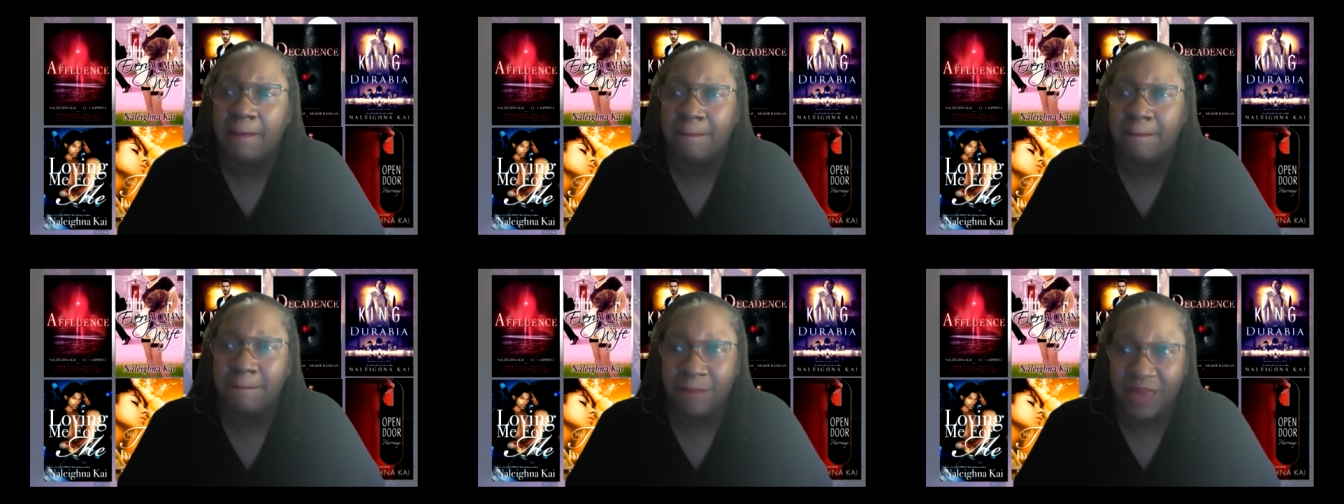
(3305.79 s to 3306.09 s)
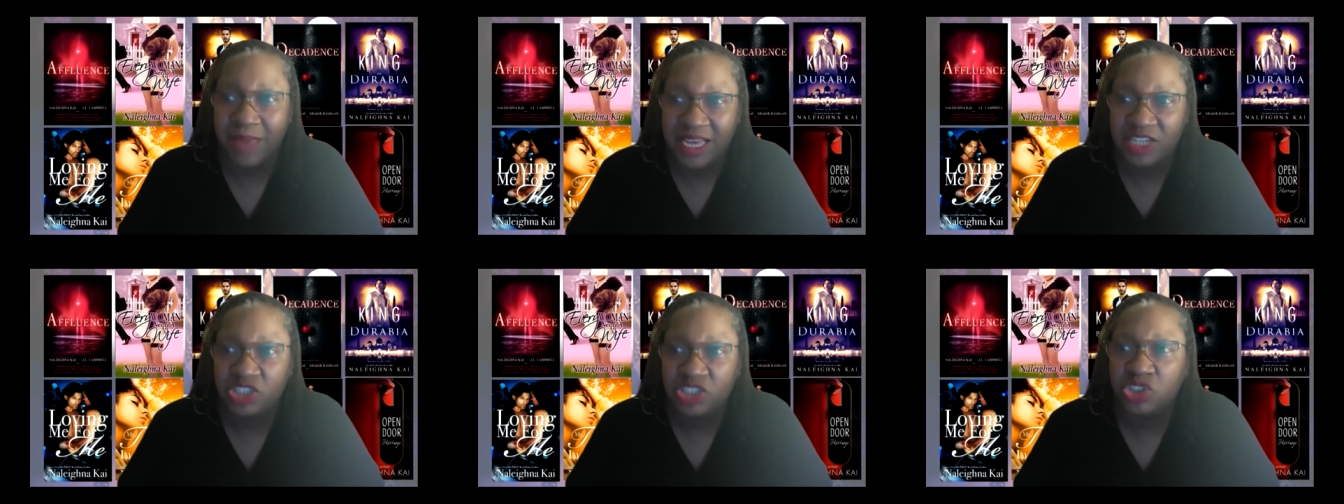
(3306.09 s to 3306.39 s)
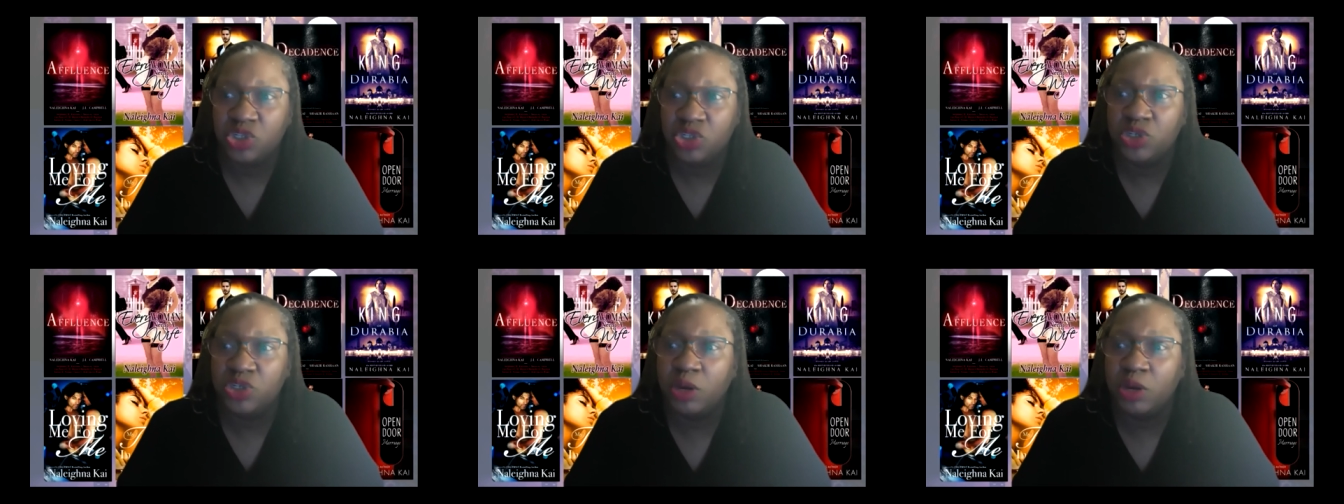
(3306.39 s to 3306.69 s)
make
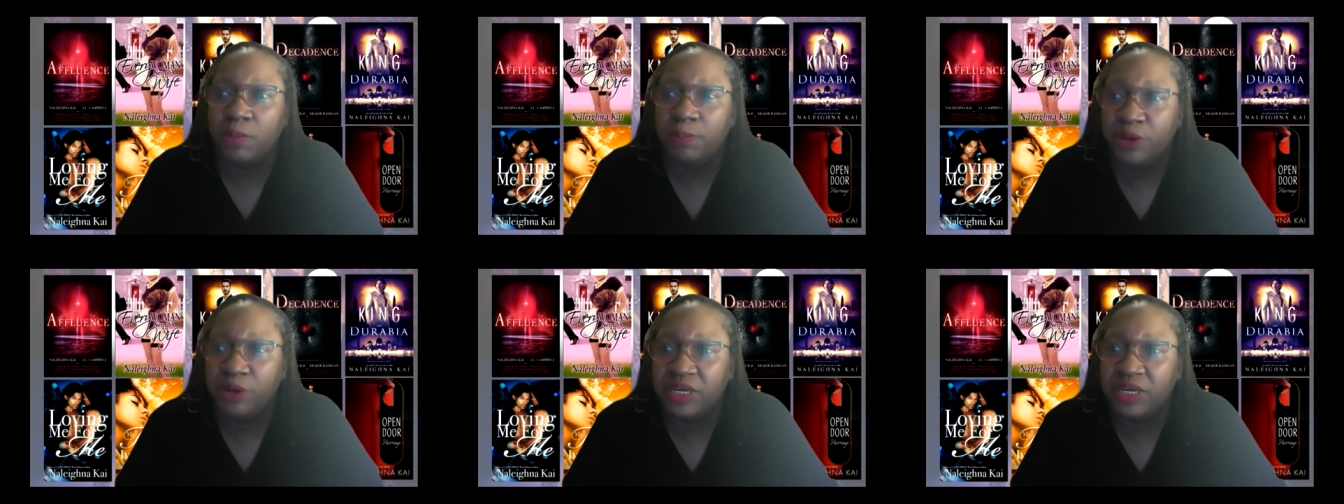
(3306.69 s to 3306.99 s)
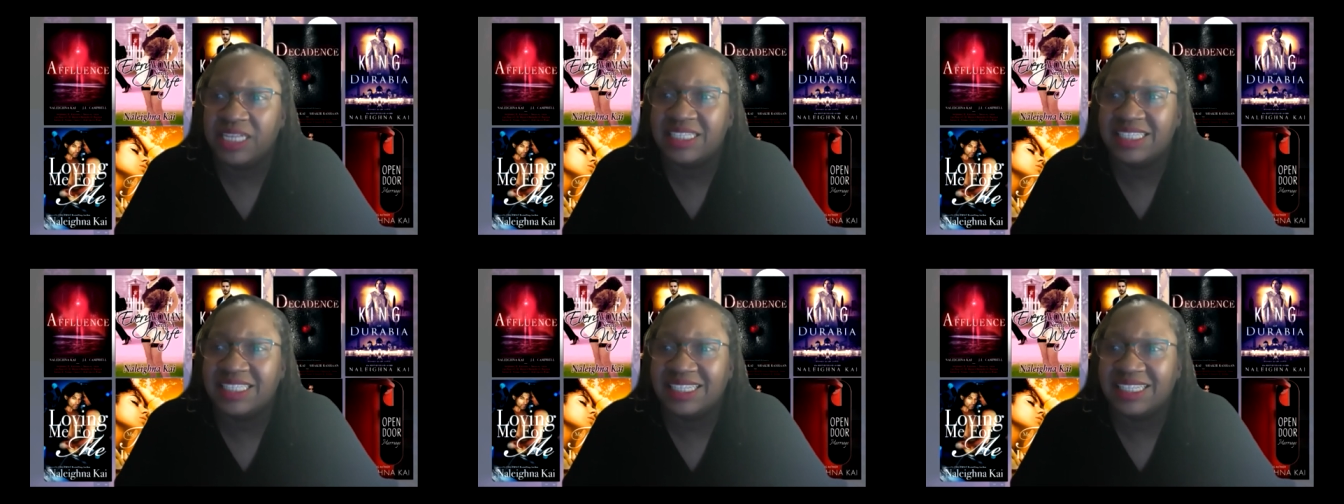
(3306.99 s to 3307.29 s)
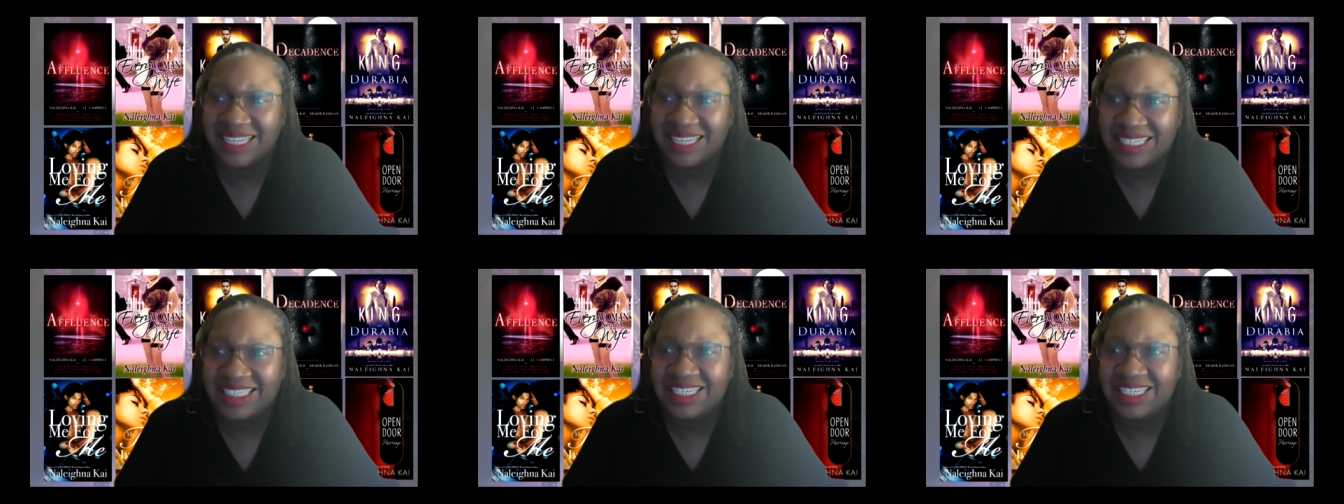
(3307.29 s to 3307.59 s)
sure your book is
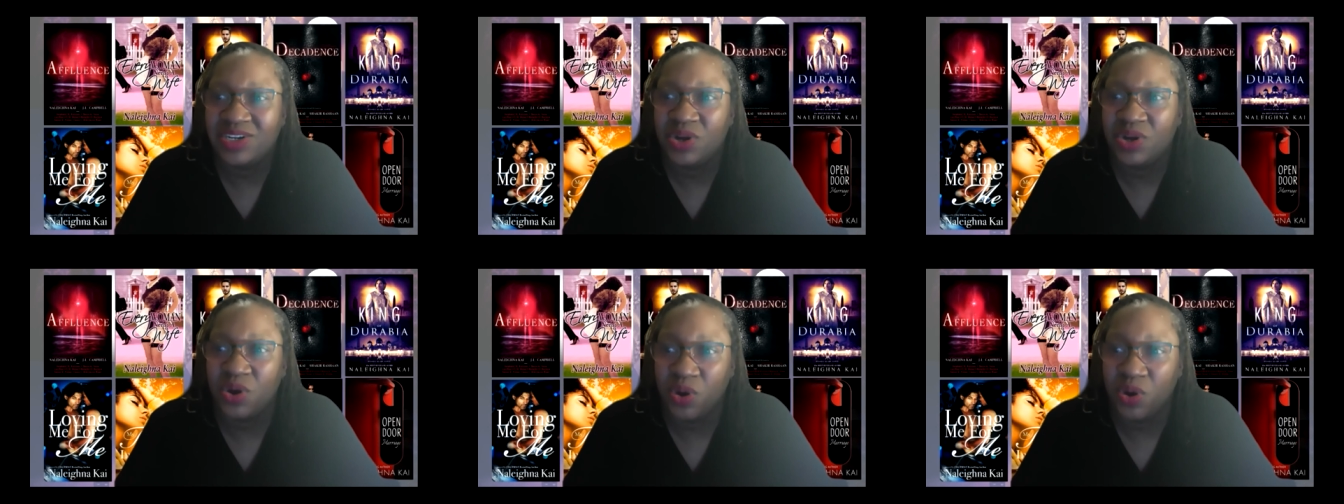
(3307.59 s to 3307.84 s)
listed